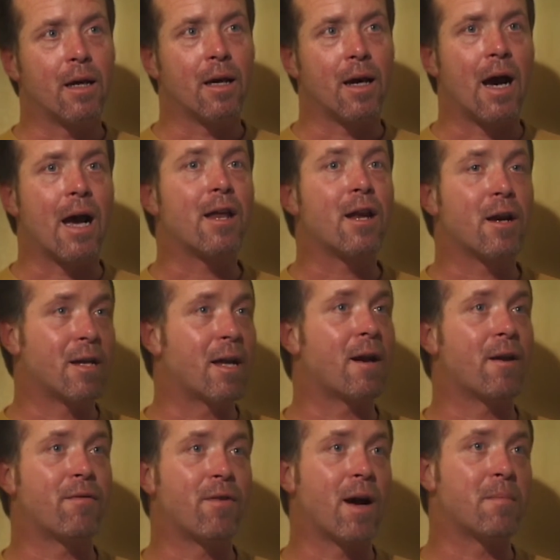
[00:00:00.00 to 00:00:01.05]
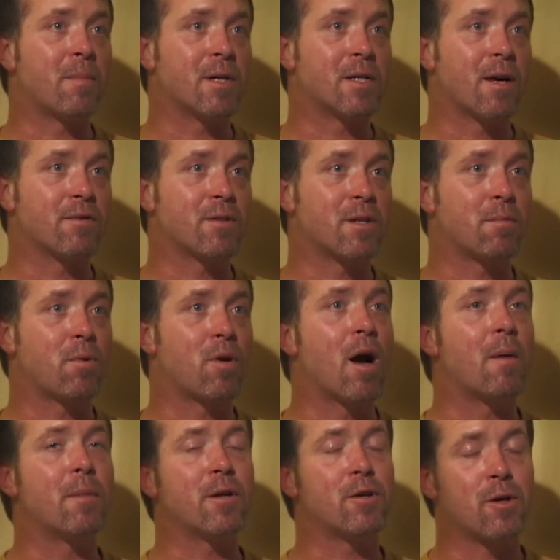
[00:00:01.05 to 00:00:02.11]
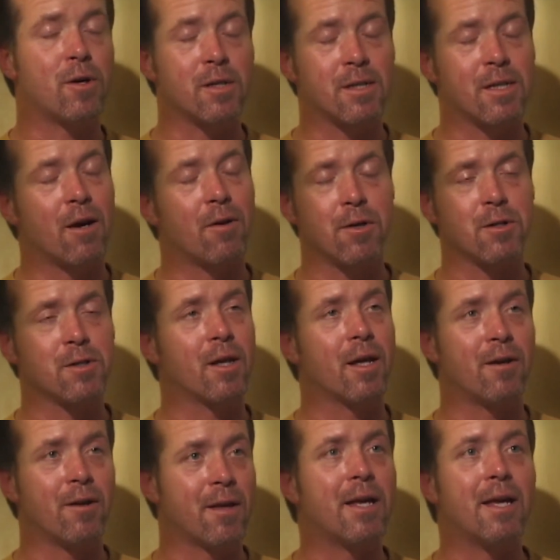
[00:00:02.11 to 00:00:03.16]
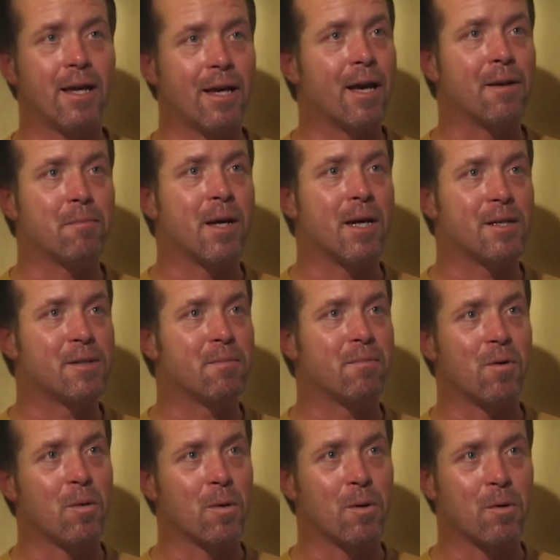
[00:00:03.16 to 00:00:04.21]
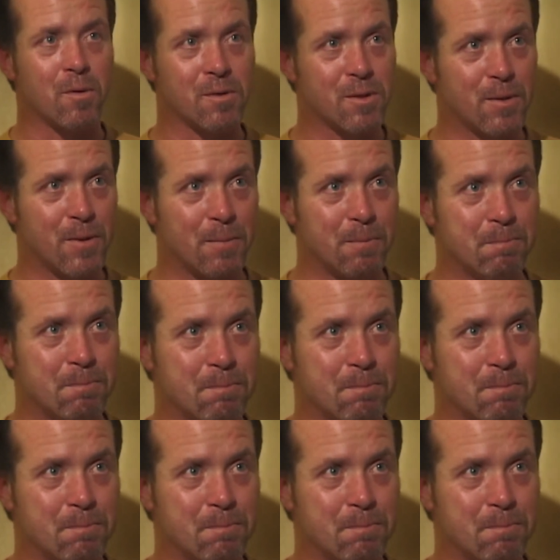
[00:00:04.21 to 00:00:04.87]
I had identified myself as a problem. It turns out years later that he had made some phone calls too.